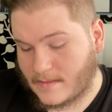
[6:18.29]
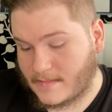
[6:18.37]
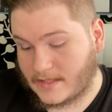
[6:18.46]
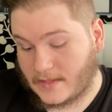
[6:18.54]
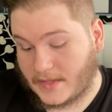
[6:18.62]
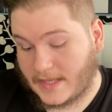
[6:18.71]
I
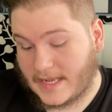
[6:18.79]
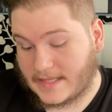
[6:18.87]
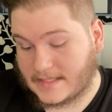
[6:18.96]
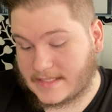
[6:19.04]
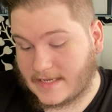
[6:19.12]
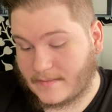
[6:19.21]
mean, looking
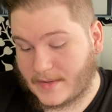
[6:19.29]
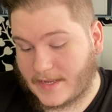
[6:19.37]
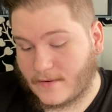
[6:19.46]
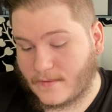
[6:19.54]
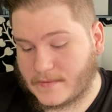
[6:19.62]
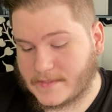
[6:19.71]
at the 10 of
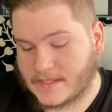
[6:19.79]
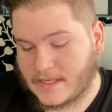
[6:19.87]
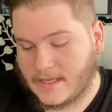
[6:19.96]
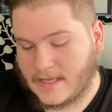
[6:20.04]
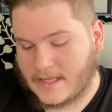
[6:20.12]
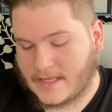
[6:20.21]
Pentacles,
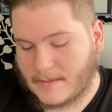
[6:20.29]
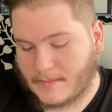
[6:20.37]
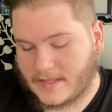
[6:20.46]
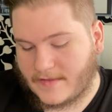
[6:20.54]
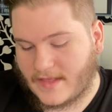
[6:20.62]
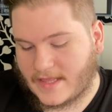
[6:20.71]
they
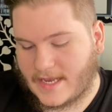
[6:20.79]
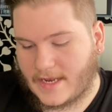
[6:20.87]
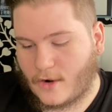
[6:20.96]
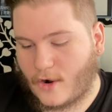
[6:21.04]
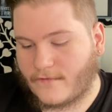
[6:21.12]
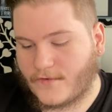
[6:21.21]
believe that they
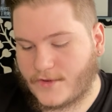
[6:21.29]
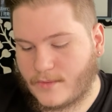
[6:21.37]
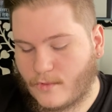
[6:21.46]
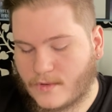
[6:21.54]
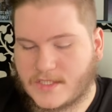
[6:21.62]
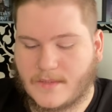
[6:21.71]
could offer you
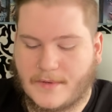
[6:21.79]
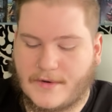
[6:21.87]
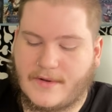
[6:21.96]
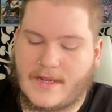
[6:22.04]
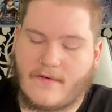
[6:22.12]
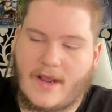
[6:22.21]
more
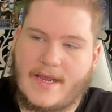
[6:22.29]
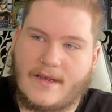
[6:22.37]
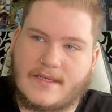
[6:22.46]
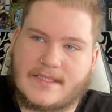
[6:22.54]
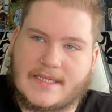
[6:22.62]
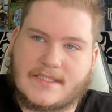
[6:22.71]
stability, right?
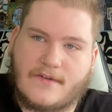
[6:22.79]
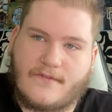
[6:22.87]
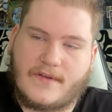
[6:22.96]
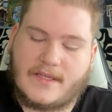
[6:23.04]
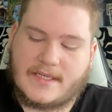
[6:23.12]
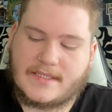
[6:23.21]
Because that's their
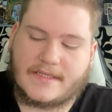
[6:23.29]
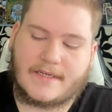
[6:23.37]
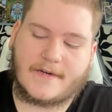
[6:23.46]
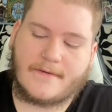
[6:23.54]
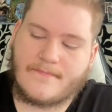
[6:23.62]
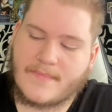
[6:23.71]
feelings
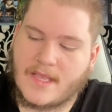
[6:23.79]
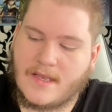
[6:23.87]
here.